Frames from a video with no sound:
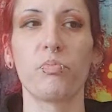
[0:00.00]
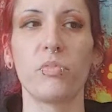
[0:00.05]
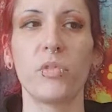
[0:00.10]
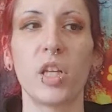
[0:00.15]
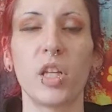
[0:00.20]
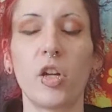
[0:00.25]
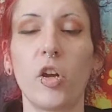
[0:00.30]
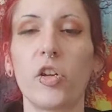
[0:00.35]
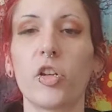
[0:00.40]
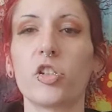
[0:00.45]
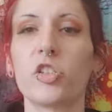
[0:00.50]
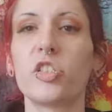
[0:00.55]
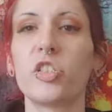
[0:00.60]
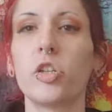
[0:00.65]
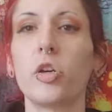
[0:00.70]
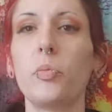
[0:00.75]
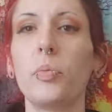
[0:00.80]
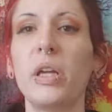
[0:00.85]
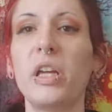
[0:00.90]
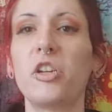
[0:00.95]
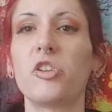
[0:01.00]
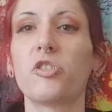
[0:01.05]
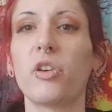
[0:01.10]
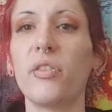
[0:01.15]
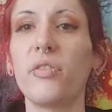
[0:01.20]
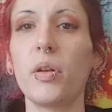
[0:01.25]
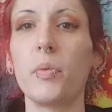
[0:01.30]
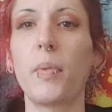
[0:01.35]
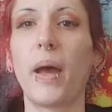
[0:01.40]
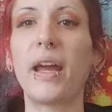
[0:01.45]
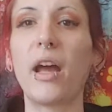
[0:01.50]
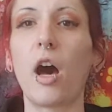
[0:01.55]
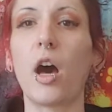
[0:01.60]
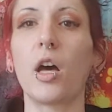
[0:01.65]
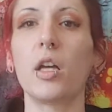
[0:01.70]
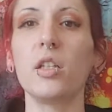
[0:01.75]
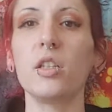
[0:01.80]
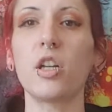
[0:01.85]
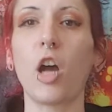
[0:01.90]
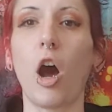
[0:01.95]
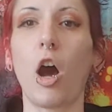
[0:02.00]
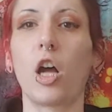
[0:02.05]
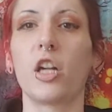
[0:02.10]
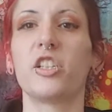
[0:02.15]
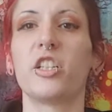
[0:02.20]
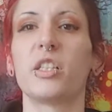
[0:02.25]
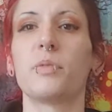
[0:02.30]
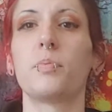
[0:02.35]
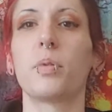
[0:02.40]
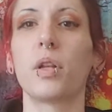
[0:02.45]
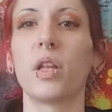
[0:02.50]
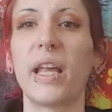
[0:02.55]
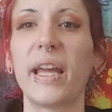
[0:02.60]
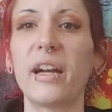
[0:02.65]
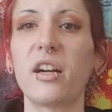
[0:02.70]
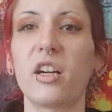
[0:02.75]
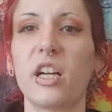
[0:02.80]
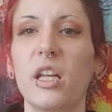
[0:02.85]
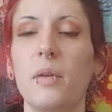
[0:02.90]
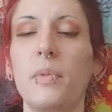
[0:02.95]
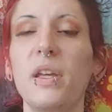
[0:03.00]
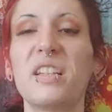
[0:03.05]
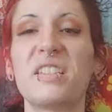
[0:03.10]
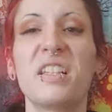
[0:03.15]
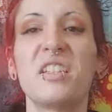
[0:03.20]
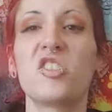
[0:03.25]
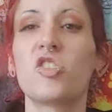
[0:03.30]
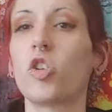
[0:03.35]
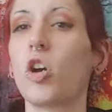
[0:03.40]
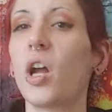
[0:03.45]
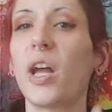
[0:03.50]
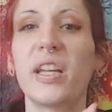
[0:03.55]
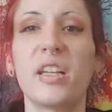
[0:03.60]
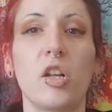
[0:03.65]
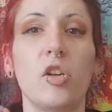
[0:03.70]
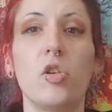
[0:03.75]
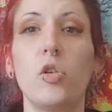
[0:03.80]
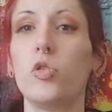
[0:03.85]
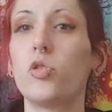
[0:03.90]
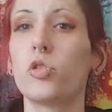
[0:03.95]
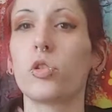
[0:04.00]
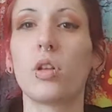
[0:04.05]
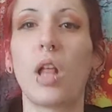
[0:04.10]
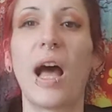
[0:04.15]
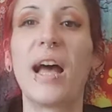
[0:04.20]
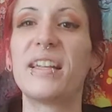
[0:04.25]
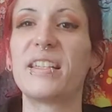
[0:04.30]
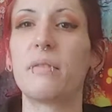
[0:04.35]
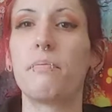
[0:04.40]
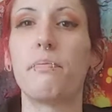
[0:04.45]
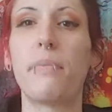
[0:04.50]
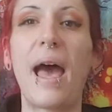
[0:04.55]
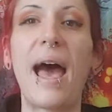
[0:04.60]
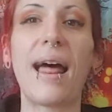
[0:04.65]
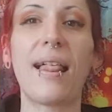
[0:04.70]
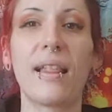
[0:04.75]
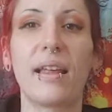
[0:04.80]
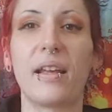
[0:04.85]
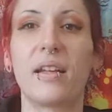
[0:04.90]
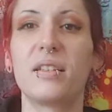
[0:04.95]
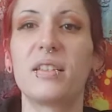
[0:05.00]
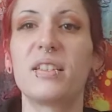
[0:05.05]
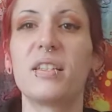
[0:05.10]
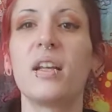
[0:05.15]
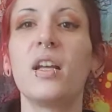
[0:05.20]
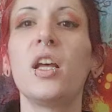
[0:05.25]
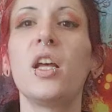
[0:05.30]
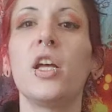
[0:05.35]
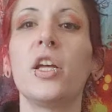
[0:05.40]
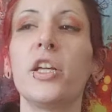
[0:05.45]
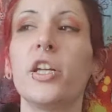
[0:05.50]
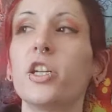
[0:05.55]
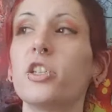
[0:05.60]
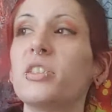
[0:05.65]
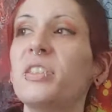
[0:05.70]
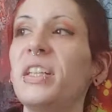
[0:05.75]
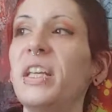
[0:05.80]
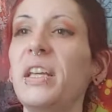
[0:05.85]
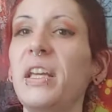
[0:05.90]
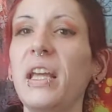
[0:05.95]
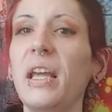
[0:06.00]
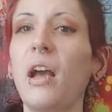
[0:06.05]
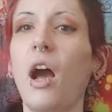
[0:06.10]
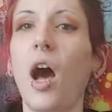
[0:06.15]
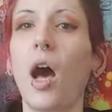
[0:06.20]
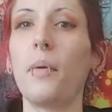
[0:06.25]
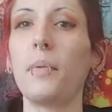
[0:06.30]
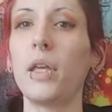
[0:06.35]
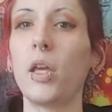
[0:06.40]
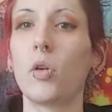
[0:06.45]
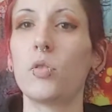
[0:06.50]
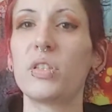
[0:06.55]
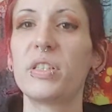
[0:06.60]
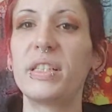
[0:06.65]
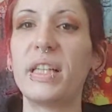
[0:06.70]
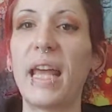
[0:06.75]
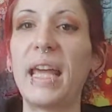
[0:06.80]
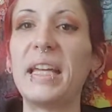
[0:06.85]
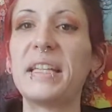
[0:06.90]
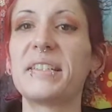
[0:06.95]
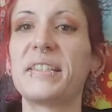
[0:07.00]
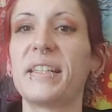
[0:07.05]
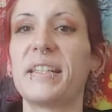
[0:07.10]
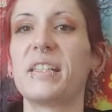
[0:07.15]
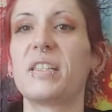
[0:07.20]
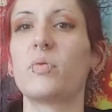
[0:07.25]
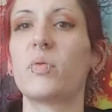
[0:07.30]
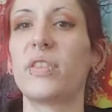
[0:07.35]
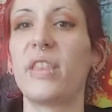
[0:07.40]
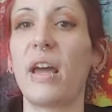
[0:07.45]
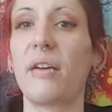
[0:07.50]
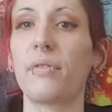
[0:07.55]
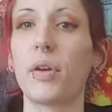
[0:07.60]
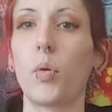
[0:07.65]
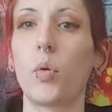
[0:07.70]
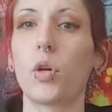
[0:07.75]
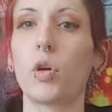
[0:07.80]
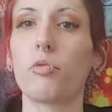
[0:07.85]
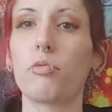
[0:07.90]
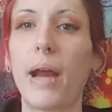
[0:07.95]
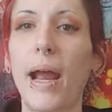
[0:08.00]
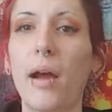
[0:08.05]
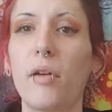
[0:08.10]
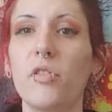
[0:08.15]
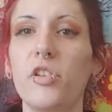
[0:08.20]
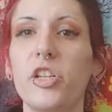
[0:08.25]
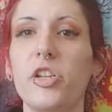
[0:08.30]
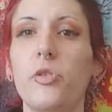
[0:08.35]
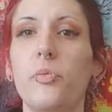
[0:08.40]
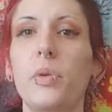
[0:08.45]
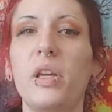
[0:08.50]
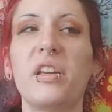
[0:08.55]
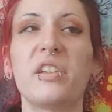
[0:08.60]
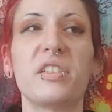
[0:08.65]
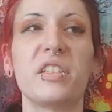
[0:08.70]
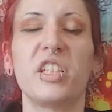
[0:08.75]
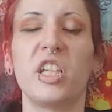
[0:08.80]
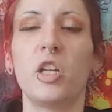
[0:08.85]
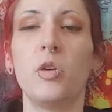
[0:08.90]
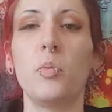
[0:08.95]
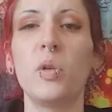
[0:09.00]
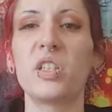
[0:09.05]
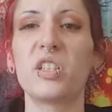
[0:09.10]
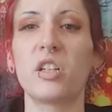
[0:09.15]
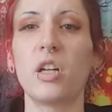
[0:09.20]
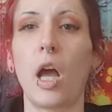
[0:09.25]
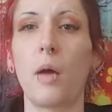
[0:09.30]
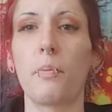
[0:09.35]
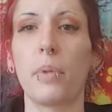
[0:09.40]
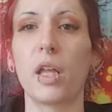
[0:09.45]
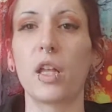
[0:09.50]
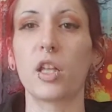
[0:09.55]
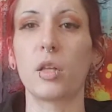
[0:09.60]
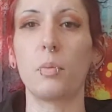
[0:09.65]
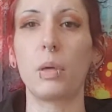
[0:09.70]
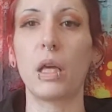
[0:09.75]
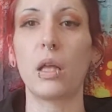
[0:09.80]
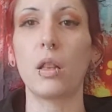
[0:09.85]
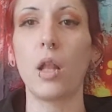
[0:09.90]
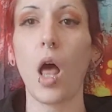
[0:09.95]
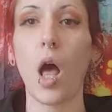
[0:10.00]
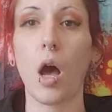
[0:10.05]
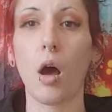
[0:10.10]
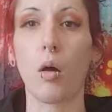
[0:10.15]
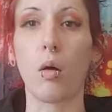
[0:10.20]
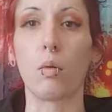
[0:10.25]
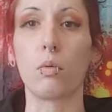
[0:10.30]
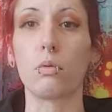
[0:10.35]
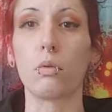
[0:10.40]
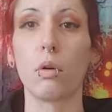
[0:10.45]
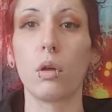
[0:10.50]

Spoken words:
You know, you're still being driven by unconscious polarity because it's trying to neutralize and balance. You're seeking homeostasis with everyone around you because humans are not built to be alone.